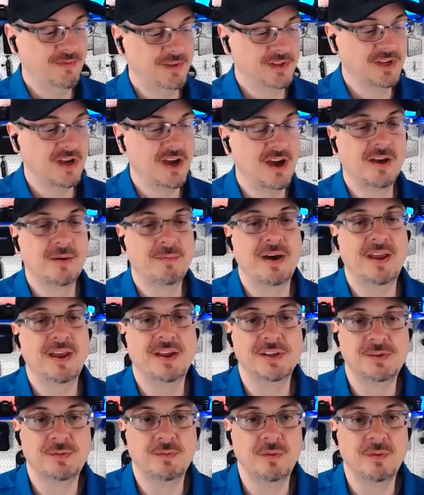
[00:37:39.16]
to talk about
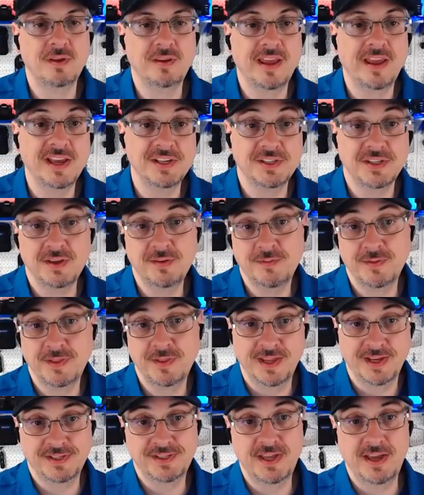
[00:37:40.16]
us nicely for the
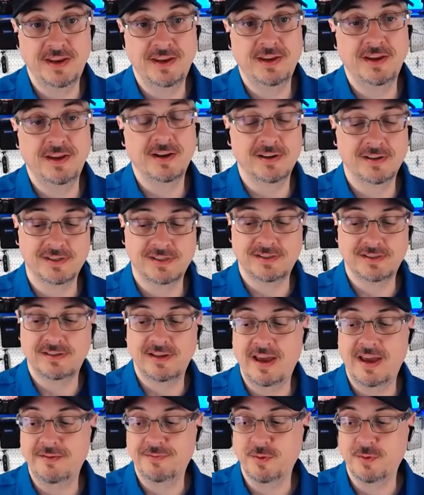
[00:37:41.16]
next 10 years
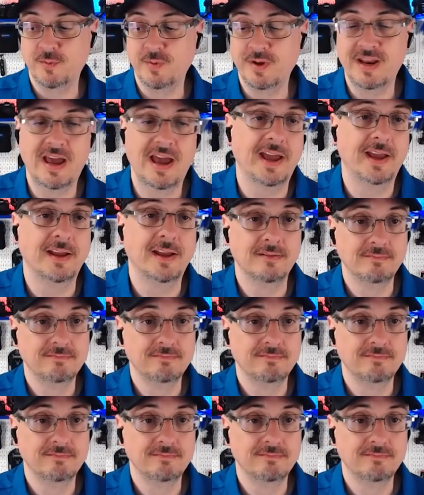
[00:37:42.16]
right. after we die.